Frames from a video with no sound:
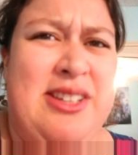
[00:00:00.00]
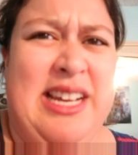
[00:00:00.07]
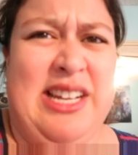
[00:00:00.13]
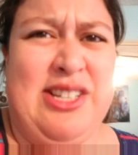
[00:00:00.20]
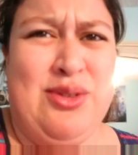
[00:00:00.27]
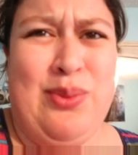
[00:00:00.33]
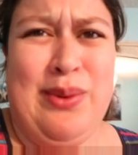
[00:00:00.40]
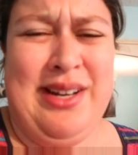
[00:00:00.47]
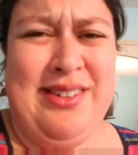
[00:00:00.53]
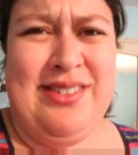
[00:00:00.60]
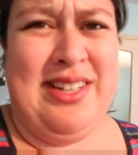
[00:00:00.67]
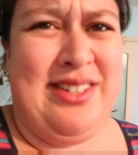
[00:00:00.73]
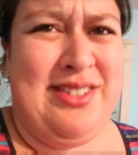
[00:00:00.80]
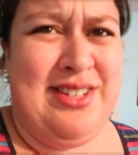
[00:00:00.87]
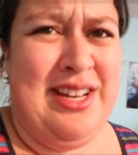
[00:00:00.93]
like
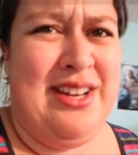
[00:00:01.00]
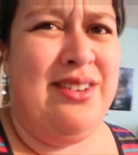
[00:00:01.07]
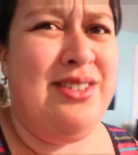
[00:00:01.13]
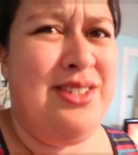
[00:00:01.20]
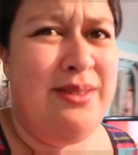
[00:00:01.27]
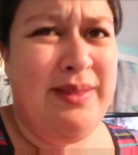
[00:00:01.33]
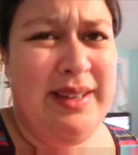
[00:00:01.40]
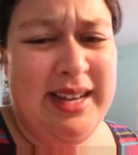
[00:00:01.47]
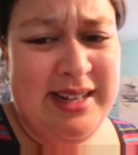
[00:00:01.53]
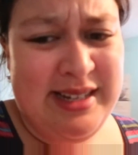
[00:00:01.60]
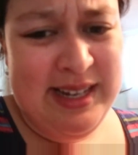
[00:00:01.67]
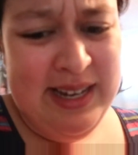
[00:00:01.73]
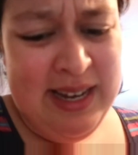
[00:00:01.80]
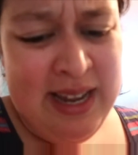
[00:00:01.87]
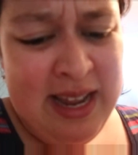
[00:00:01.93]
2016 or something I
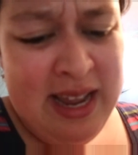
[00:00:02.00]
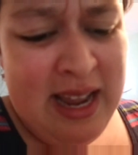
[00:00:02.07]
did.